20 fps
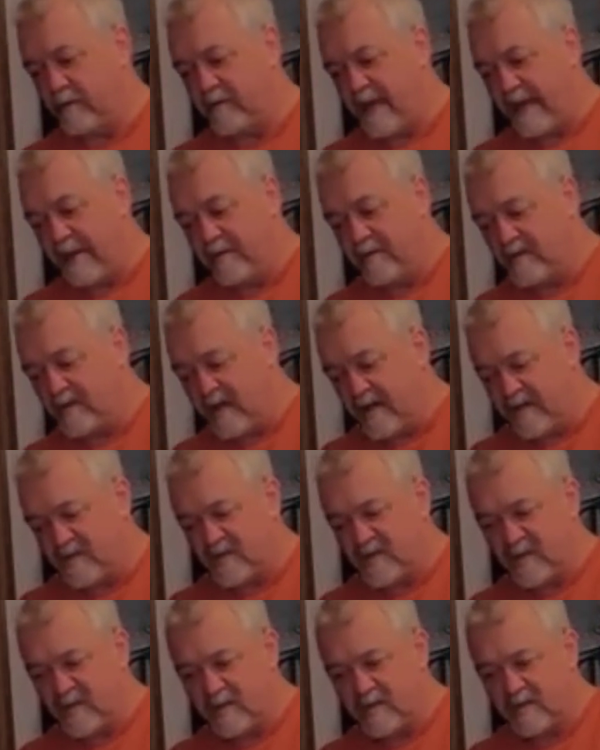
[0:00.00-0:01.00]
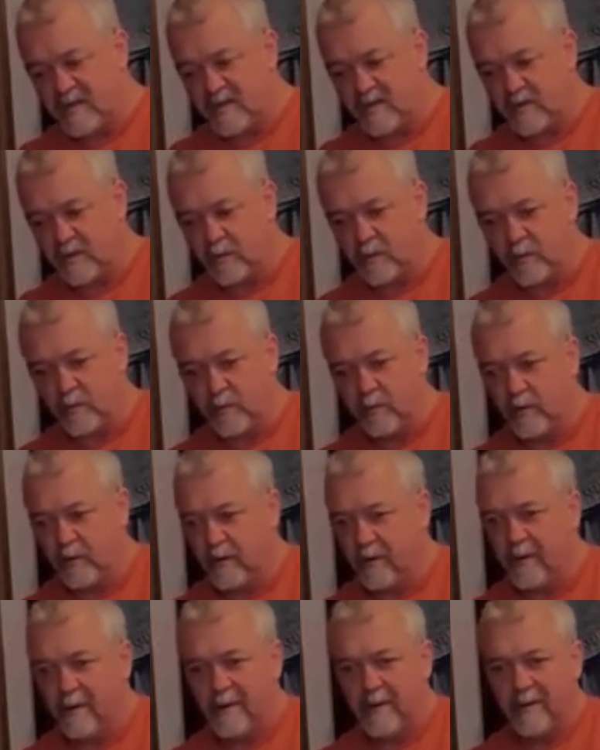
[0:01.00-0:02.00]
downsize this through
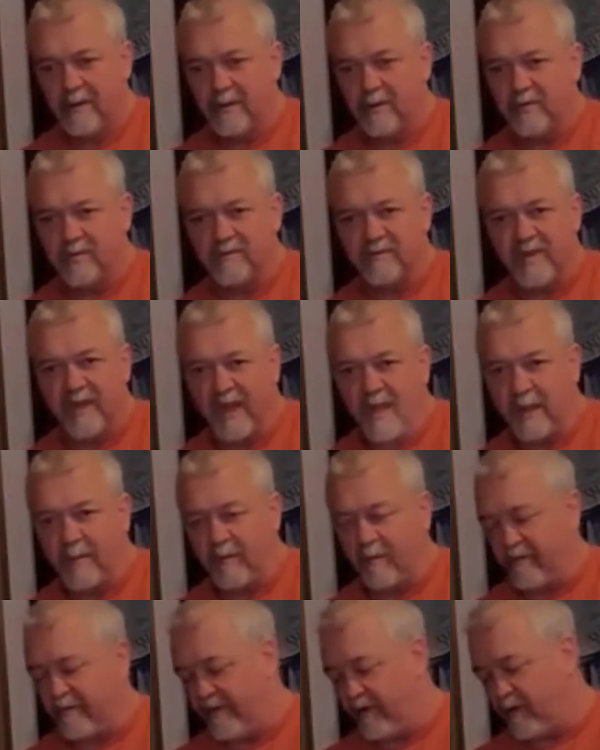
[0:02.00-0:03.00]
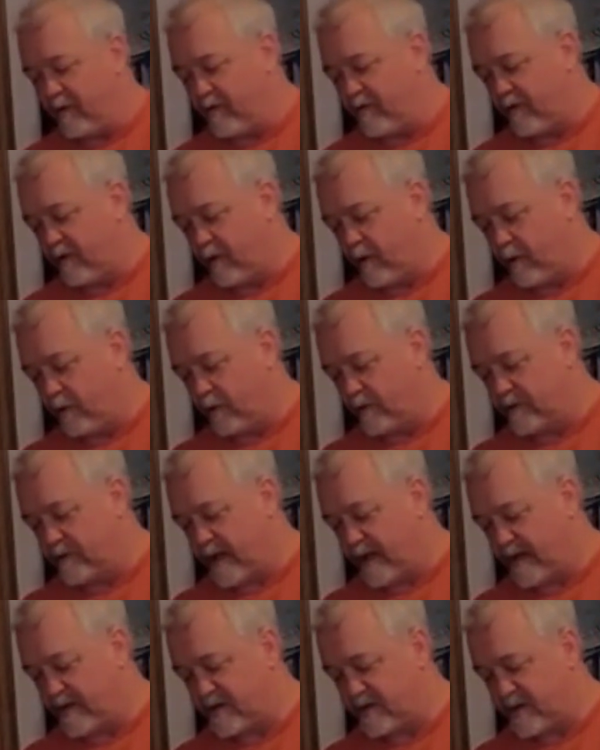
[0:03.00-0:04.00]
use of tape or Velcro or
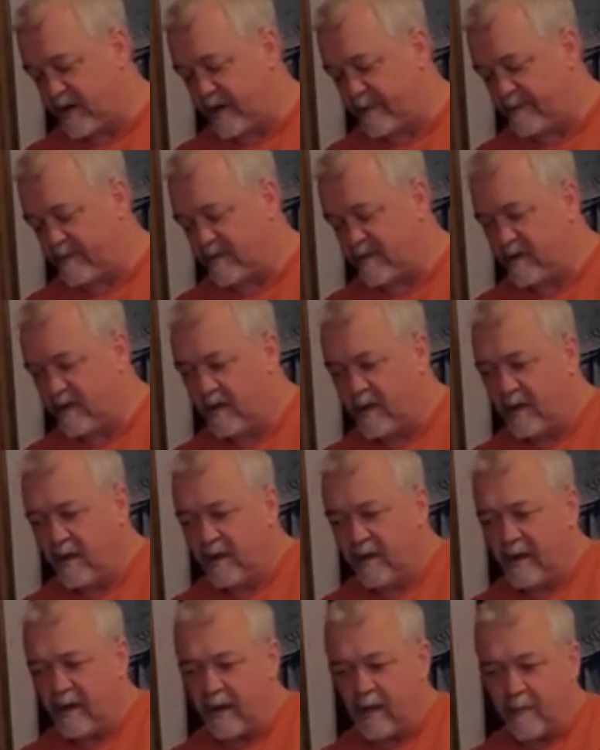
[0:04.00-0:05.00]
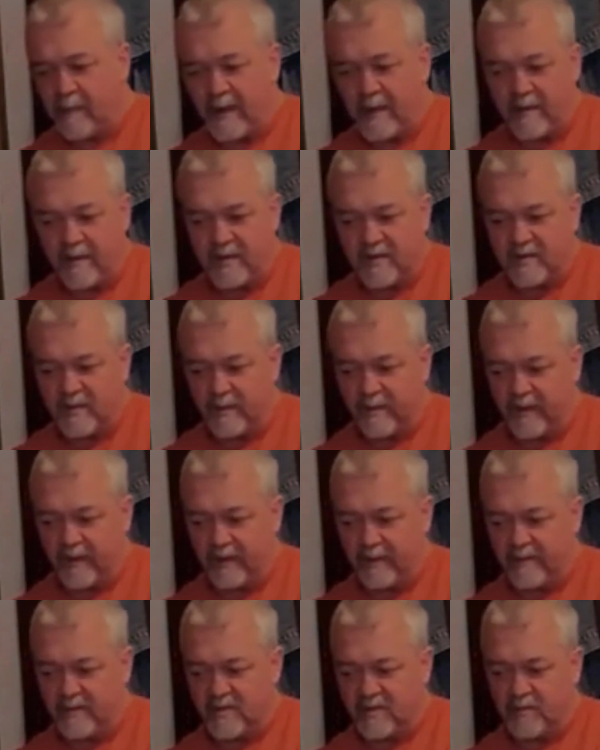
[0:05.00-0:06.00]
tie straps, maybe something
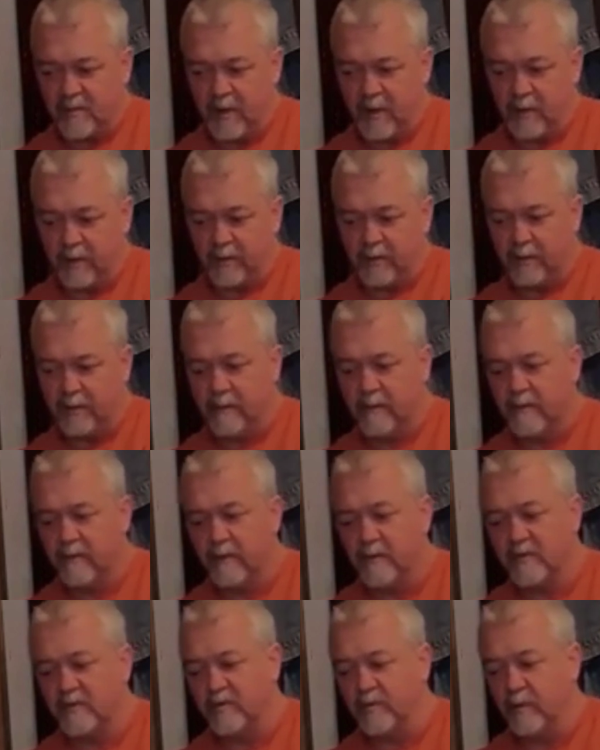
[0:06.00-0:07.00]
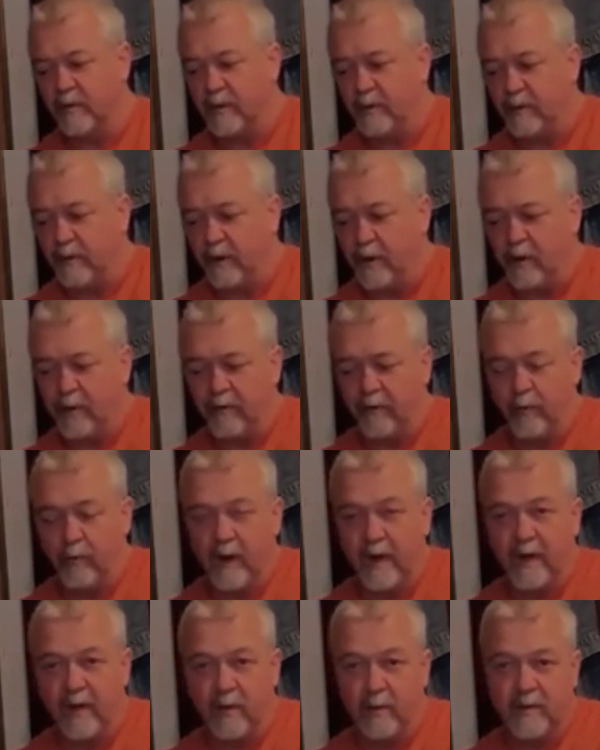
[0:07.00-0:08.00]
even smaller as in regard to the
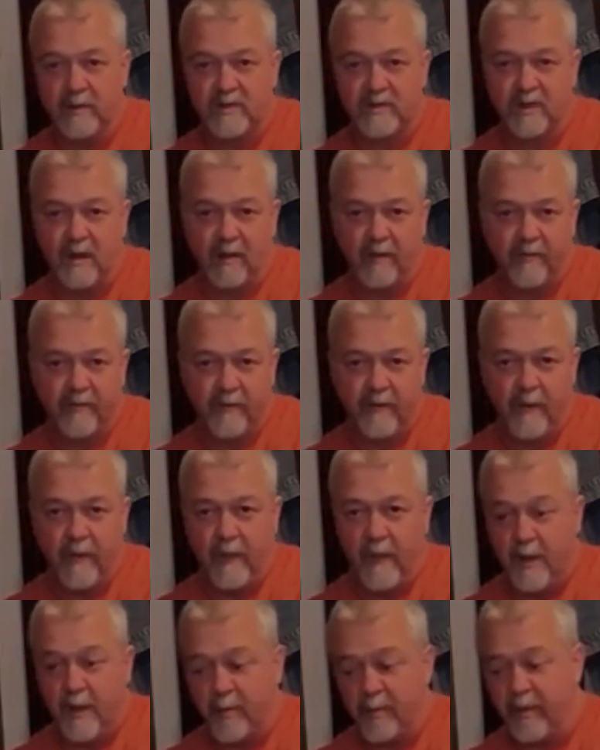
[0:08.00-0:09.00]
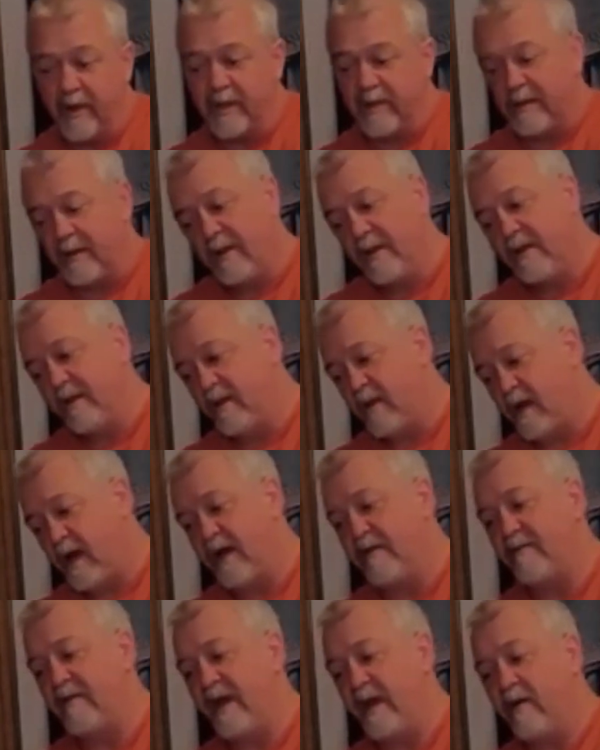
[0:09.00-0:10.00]
radio itself. But
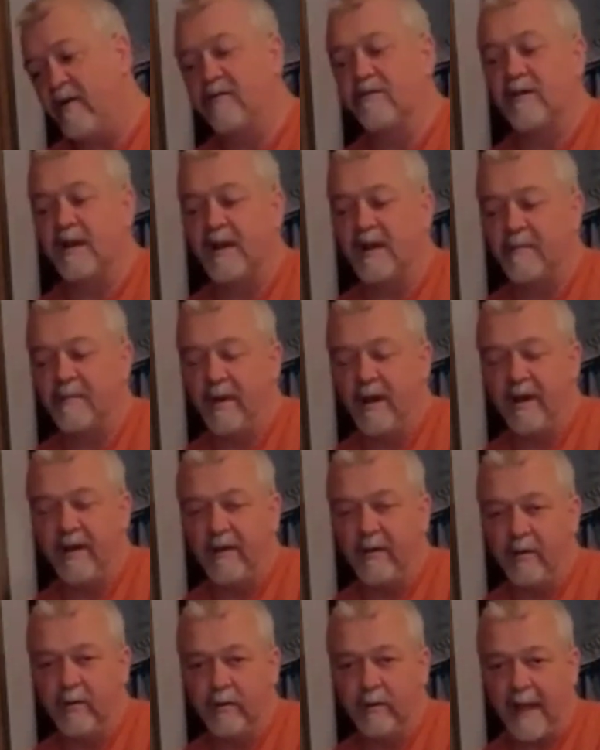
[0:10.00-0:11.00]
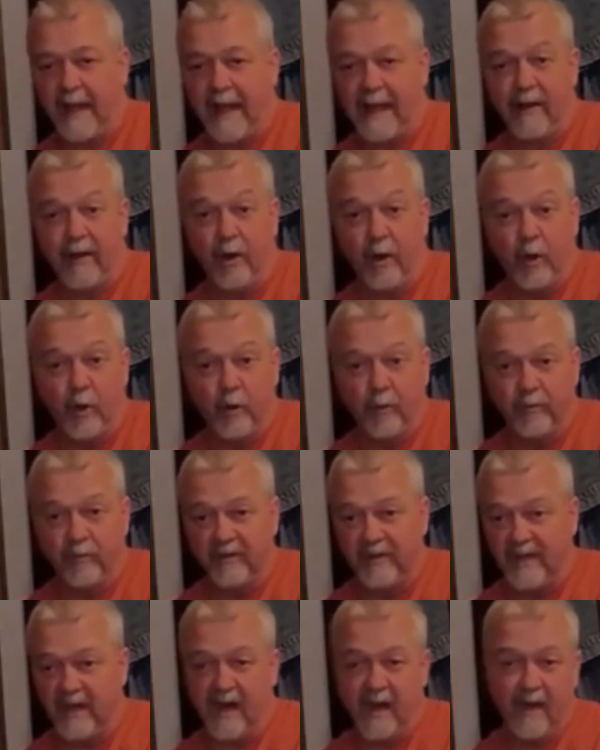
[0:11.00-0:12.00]
I've now created my own at-home
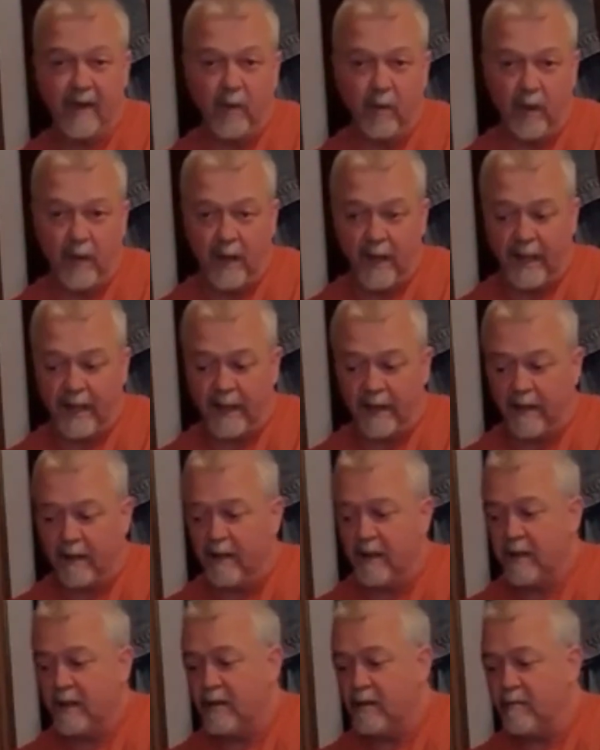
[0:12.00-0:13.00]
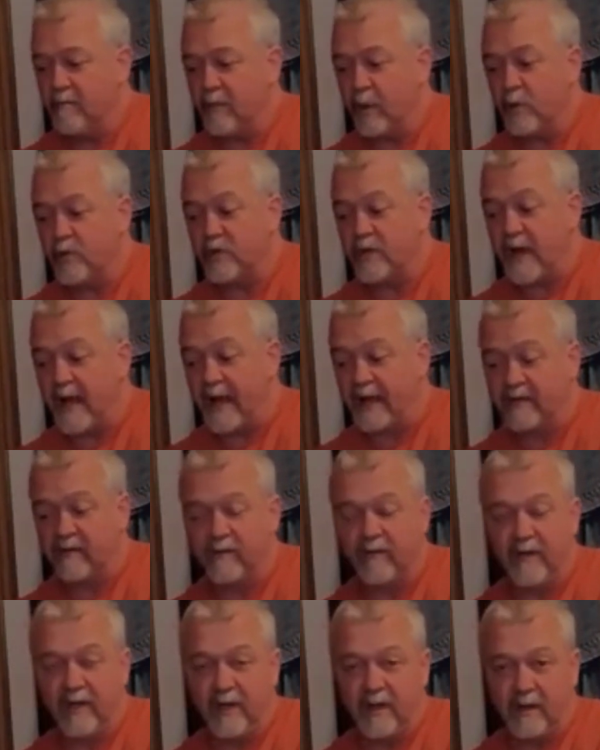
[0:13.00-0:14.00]
DIY
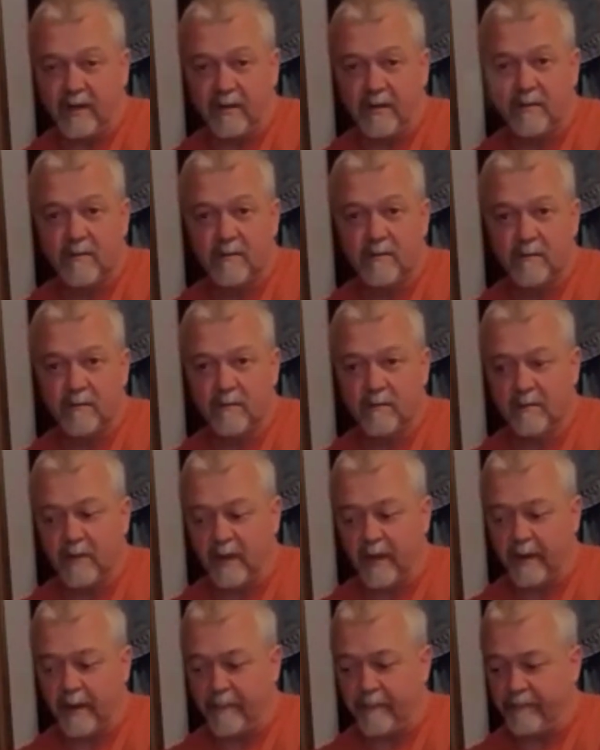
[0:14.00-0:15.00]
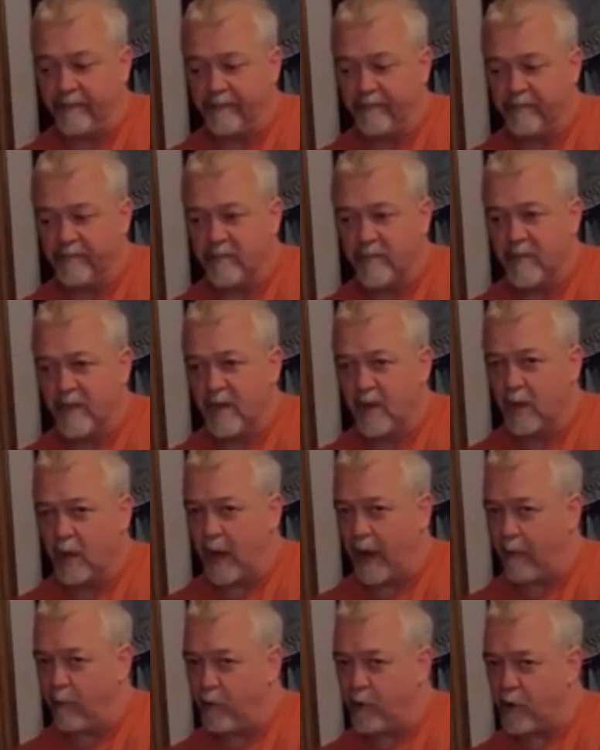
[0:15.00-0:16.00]
motion-activated.
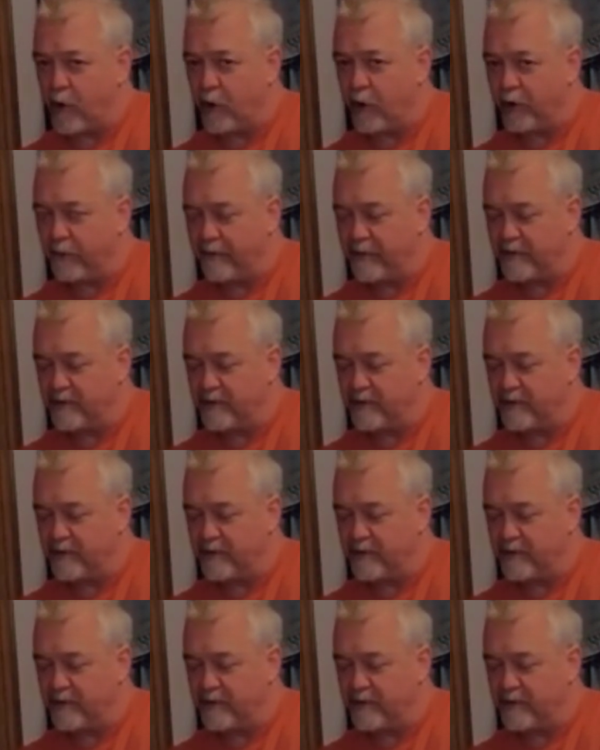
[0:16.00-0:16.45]
I won't call it a